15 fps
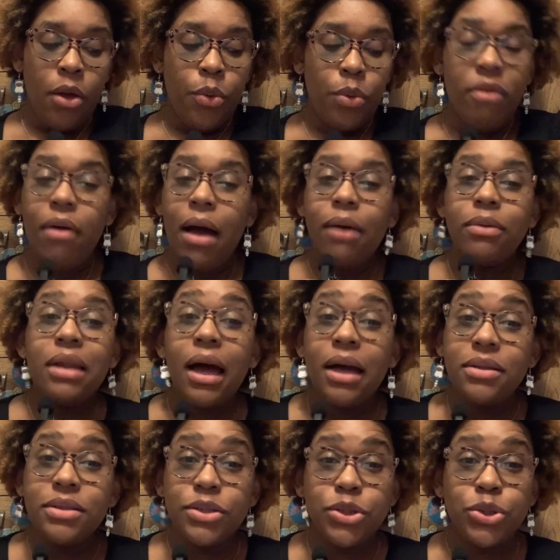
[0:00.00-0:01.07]
we've
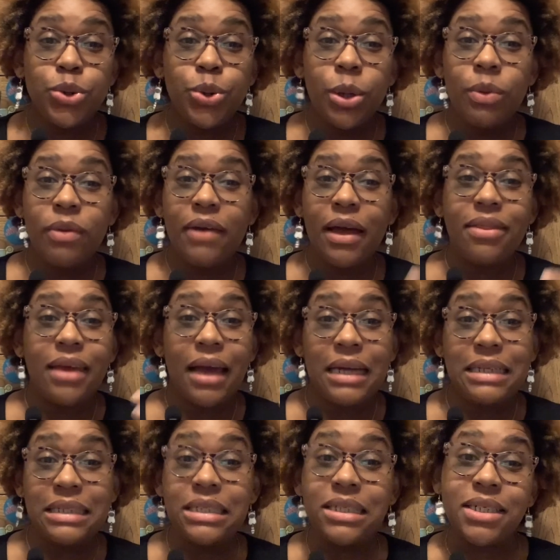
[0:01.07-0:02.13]
outlined the story, we've got the
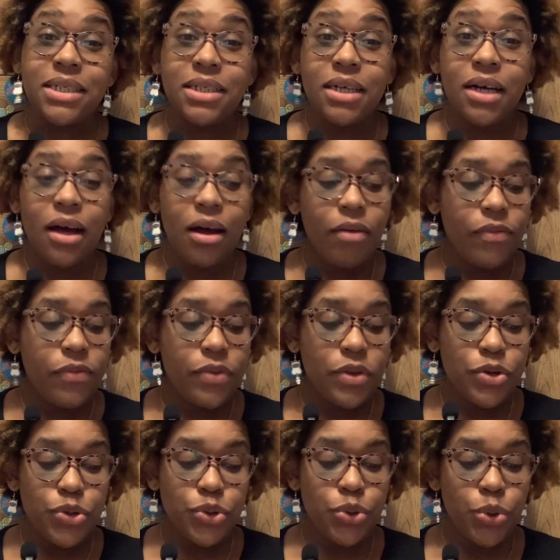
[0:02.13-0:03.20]
idea of the
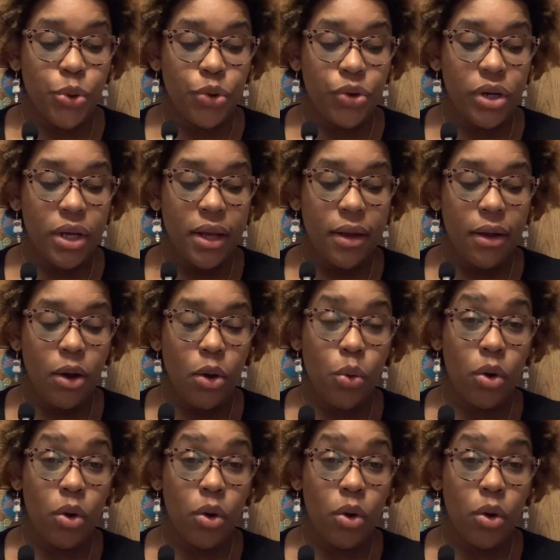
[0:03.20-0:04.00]
story,